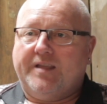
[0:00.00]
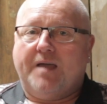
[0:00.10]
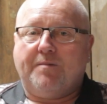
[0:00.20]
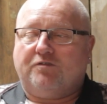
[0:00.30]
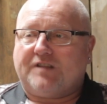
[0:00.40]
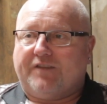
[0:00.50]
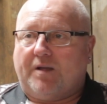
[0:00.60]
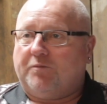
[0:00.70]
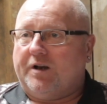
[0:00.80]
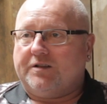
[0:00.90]
Yeah, most
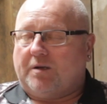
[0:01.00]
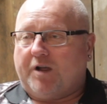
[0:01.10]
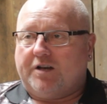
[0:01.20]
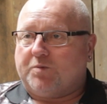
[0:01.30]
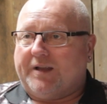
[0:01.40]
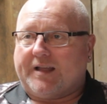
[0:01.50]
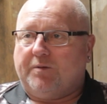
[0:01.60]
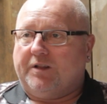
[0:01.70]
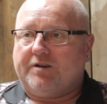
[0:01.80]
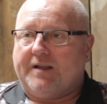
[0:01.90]
definitely. I'm going into the
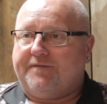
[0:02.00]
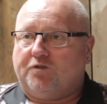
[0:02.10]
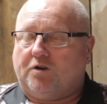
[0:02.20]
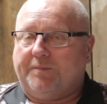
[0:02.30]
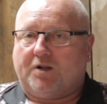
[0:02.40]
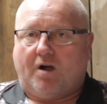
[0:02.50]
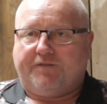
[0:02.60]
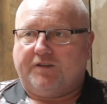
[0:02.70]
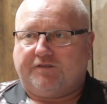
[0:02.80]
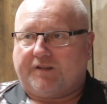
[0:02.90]
weekend with a great form, my
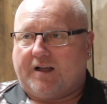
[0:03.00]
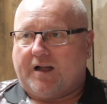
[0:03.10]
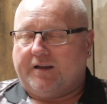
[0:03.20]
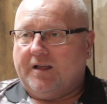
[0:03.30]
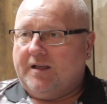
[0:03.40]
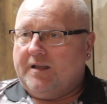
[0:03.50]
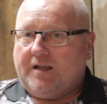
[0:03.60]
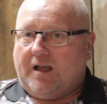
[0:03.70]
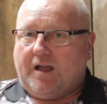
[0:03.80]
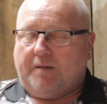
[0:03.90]
confidence is high.
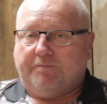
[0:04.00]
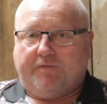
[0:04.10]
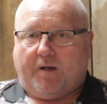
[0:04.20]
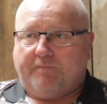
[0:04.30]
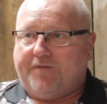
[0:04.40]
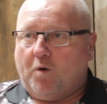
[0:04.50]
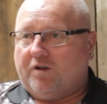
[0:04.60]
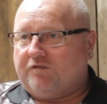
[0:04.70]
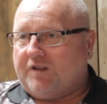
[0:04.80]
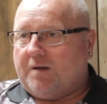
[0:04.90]
I'm
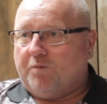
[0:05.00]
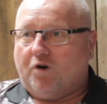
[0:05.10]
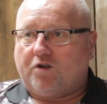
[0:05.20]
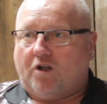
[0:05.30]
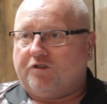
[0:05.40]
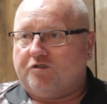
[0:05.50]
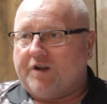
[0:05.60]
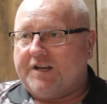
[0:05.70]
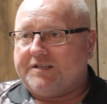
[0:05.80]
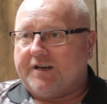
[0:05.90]
focused now, more
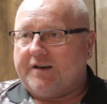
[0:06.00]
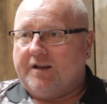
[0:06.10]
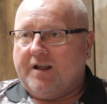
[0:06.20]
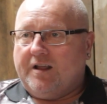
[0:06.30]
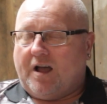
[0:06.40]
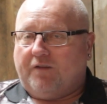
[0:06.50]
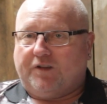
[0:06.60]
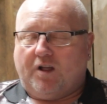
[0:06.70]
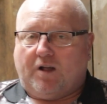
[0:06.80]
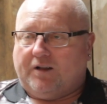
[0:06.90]
concentrated, and
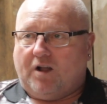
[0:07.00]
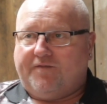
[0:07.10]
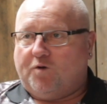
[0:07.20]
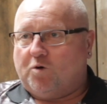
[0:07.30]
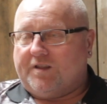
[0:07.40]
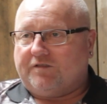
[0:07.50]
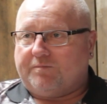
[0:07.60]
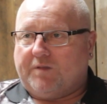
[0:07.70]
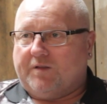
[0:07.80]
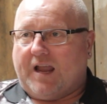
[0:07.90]
obviously I can go forward with
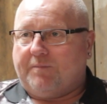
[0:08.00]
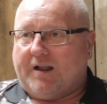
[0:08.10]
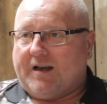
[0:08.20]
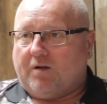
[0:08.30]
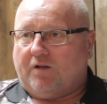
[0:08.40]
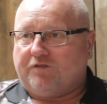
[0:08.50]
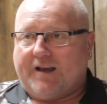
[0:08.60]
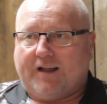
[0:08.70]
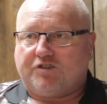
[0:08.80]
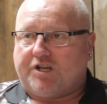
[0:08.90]
this with the game we have now, and obviously
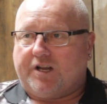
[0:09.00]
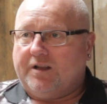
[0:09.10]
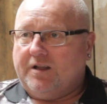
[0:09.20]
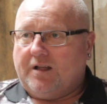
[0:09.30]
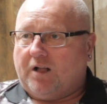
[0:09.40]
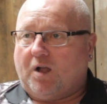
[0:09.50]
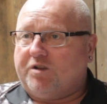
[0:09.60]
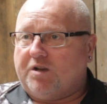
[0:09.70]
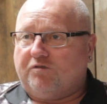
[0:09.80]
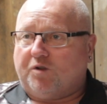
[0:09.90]
next year I'll go
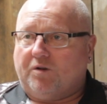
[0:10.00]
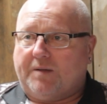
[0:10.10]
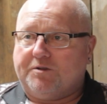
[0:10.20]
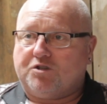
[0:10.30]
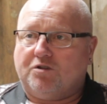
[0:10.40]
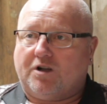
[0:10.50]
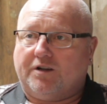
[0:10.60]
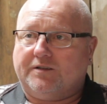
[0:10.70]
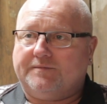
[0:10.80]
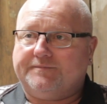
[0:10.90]
Q school and get my tour card.